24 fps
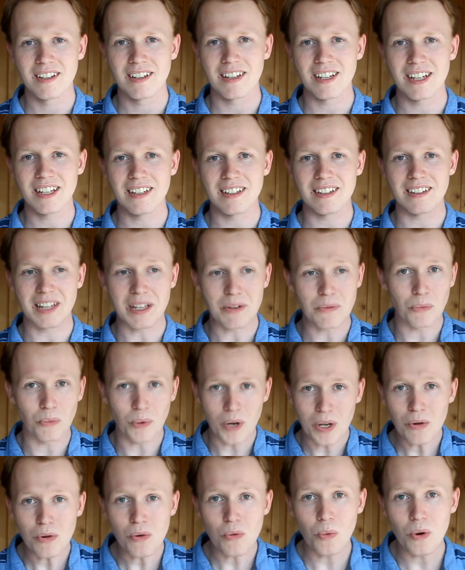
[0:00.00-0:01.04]
and they
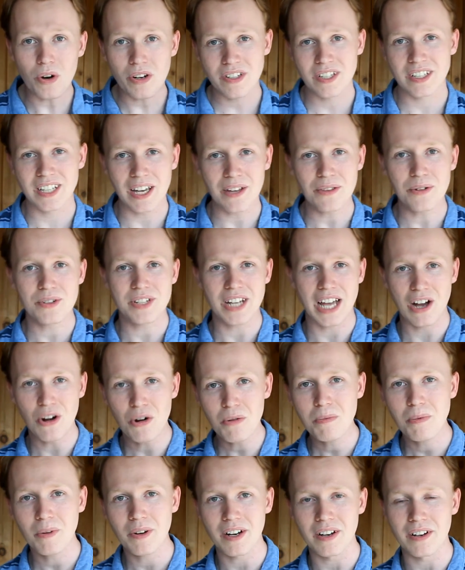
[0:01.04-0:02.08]
will work together to
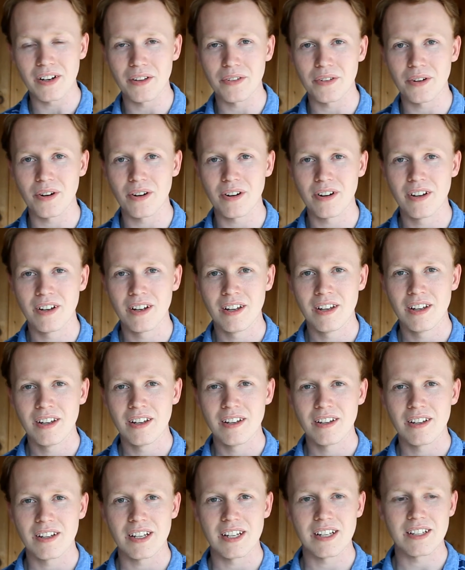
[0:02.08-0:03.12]
help one another.
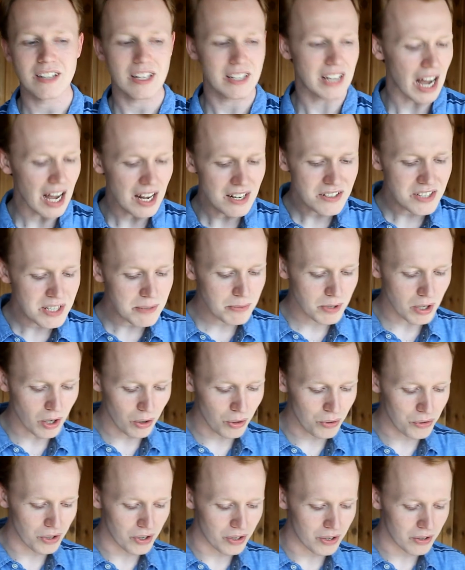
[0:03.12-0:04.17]
It's a concept
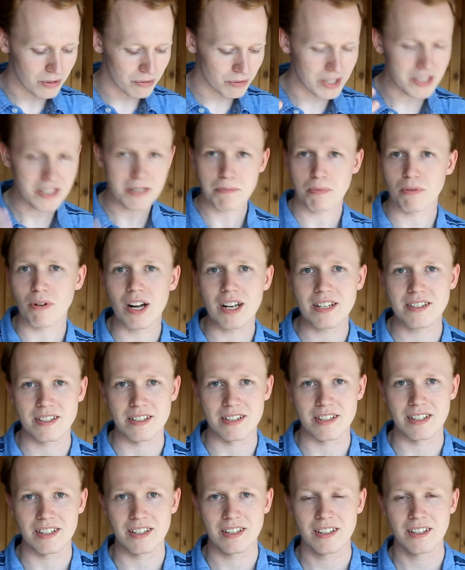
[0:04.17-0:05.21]
called
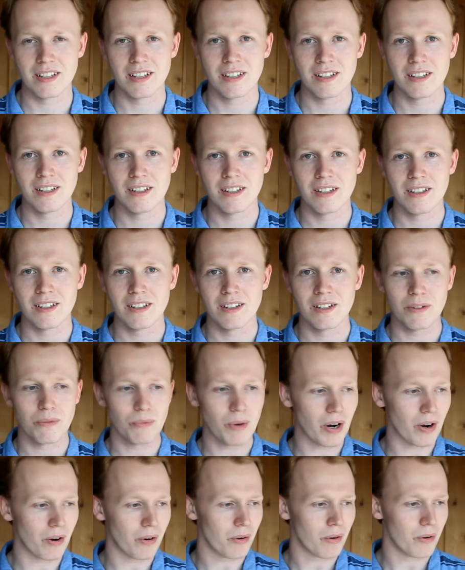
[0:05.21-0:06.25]
reciprocity,
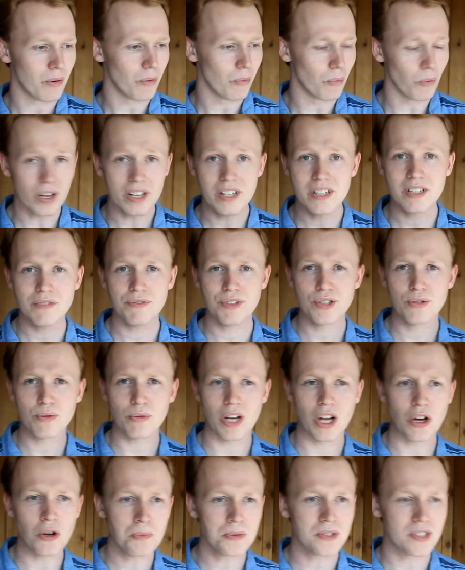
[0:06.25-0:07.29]
where one individual
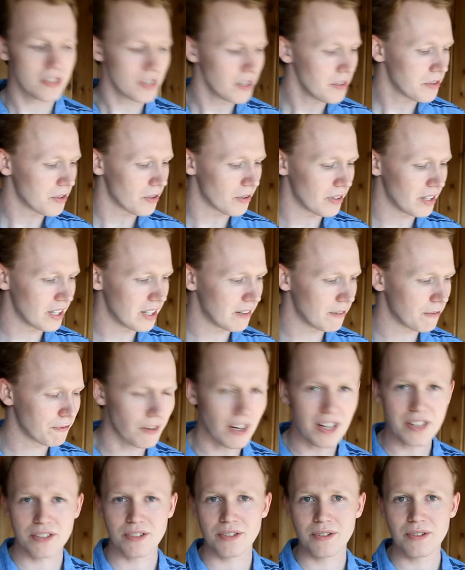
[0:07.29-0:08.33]
helps another, it
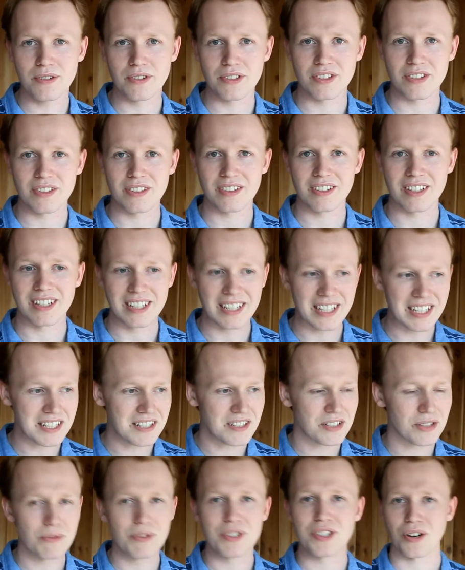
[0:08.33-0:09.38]
fosters a
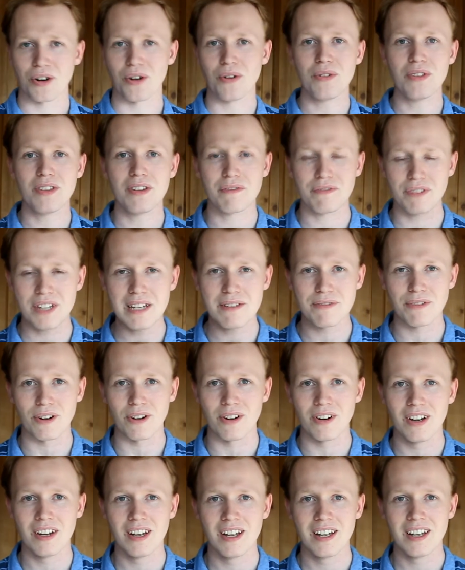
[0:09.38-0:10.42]
need to return the
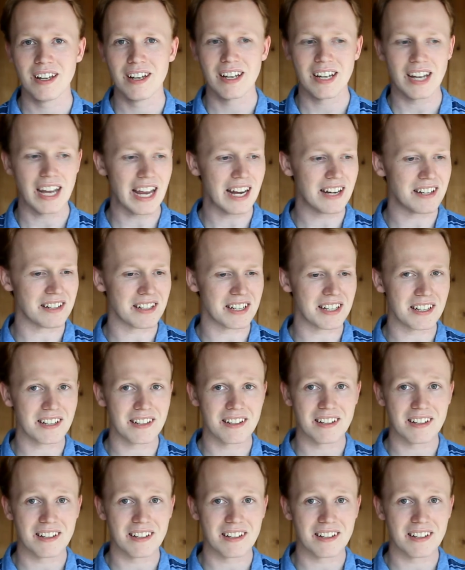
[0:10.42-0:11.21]
favor. And